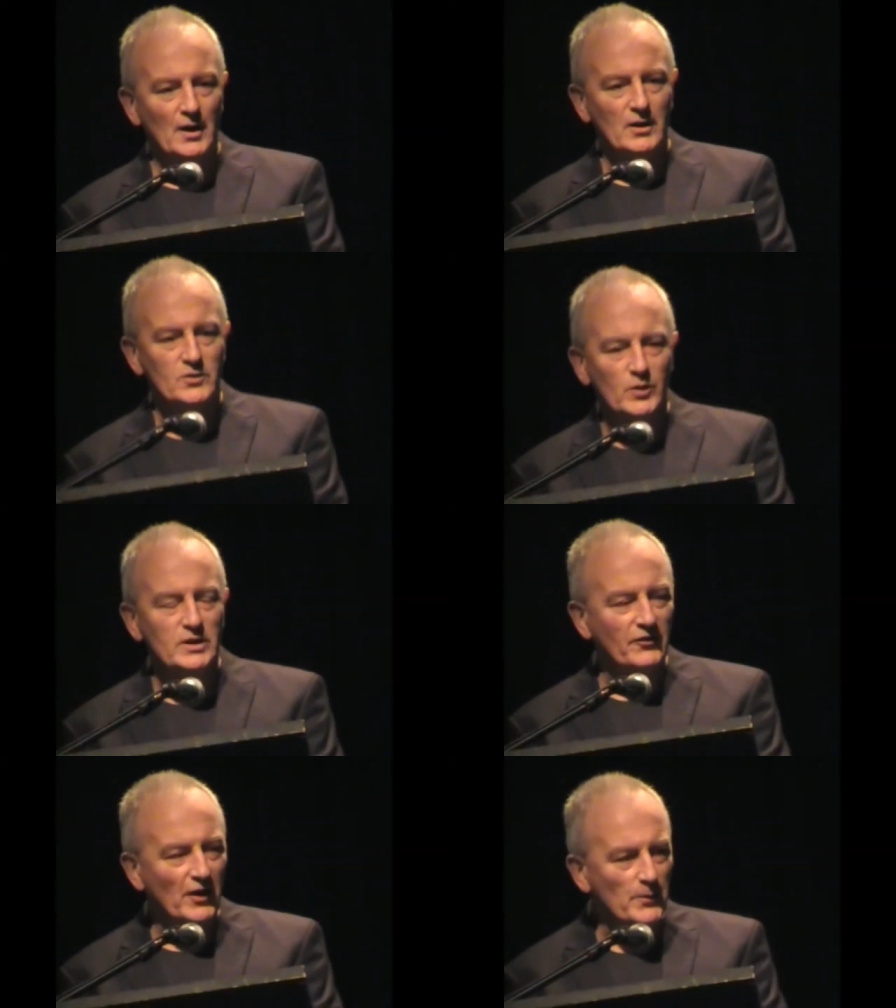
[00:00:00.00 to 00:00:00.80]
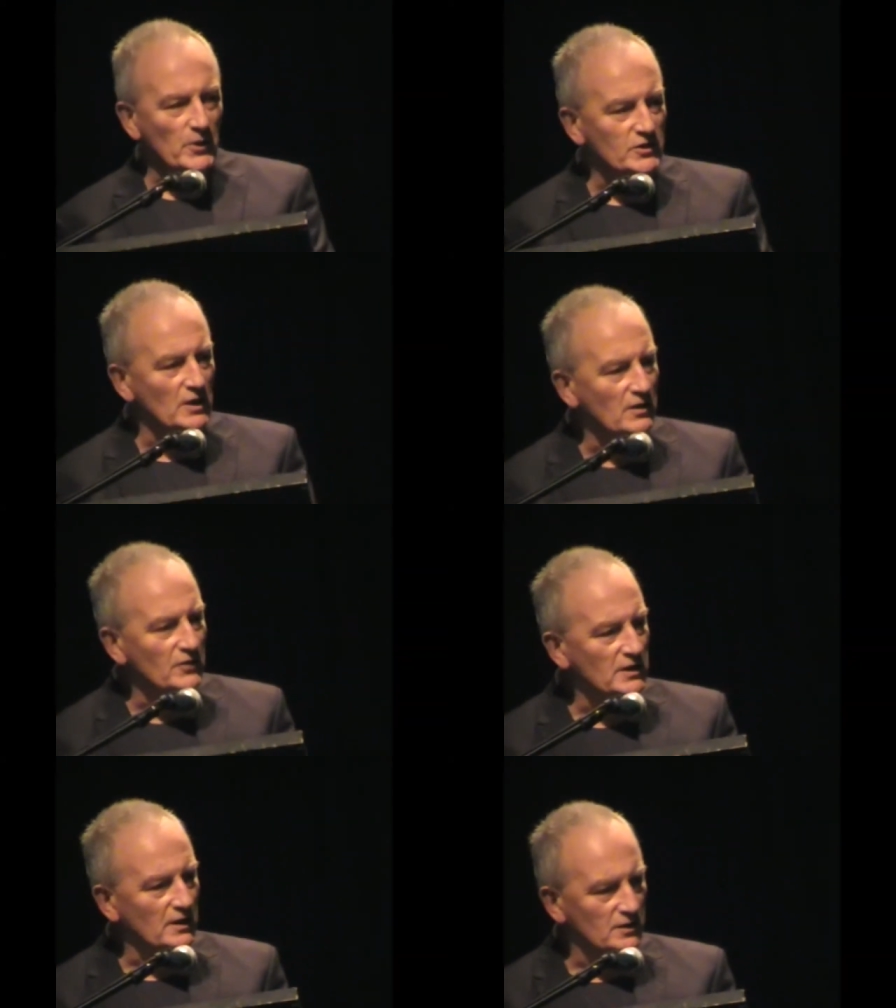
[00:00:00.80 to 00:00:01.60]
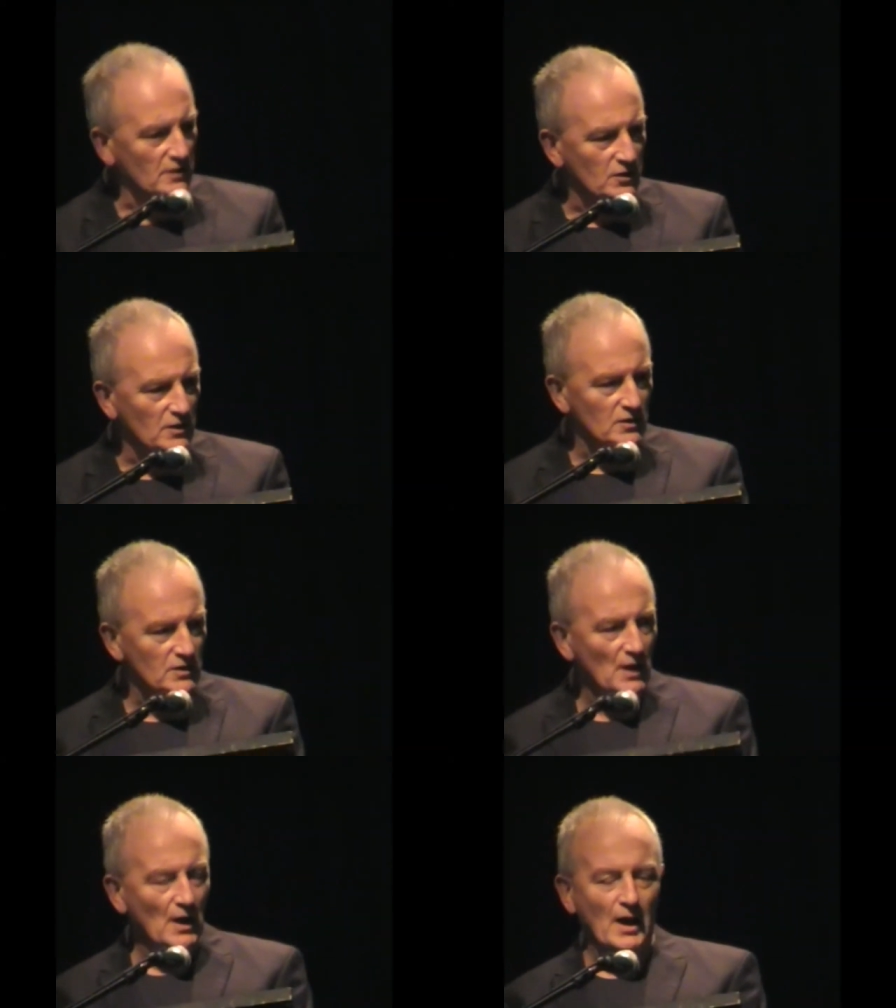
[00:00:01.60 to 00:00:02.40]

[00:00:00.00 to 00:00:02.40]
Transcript: 25% of its existence,